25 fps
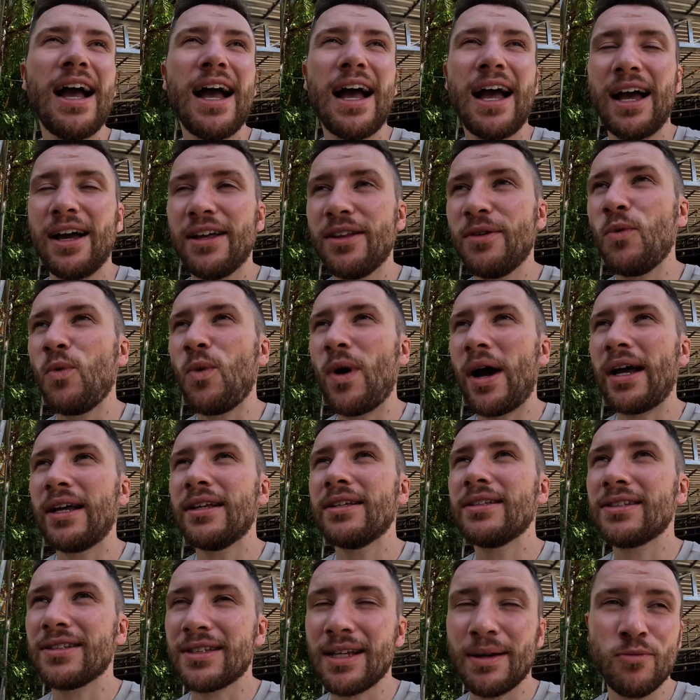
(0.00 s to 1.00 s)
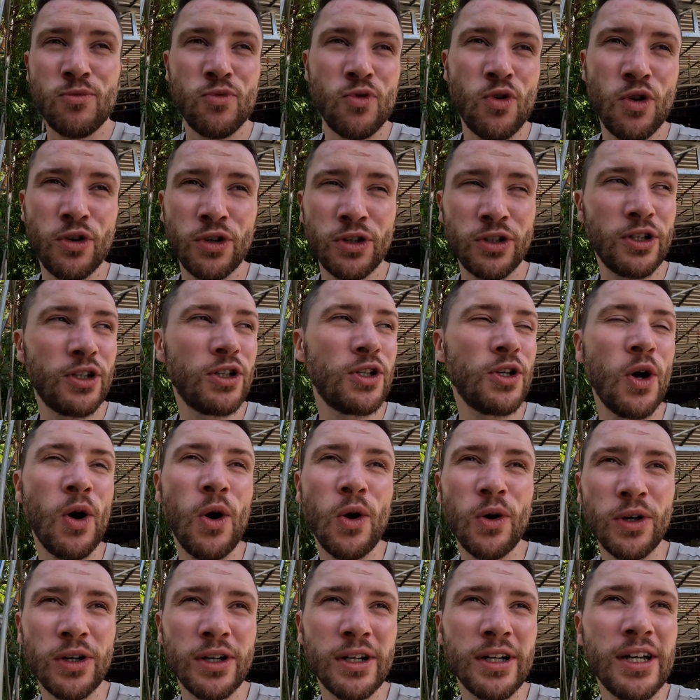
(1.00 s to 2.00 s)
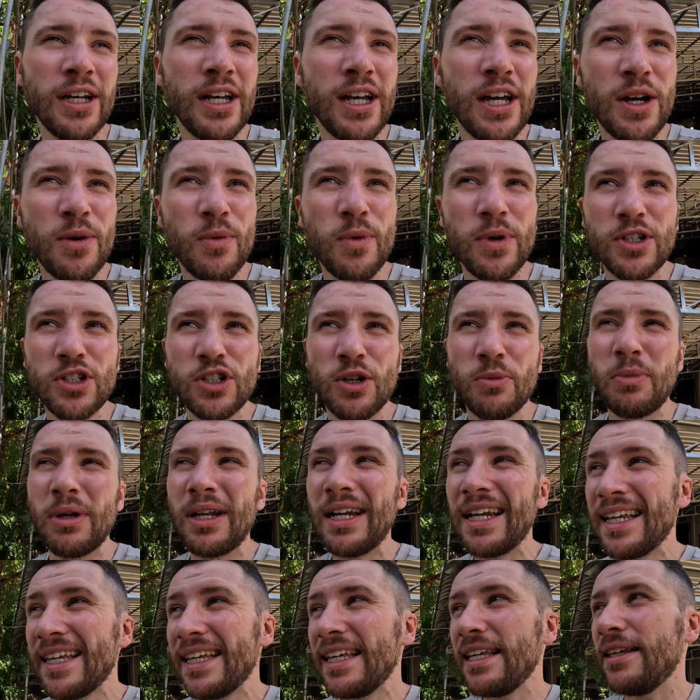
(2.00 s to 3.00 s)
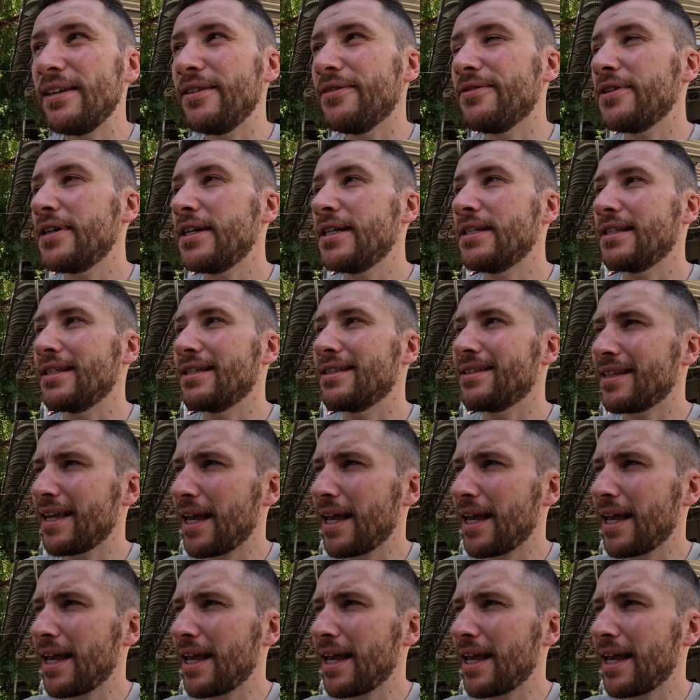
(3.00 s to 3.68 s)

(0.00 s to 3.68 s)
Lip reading: at Wat Samrong Knong, which I believe is a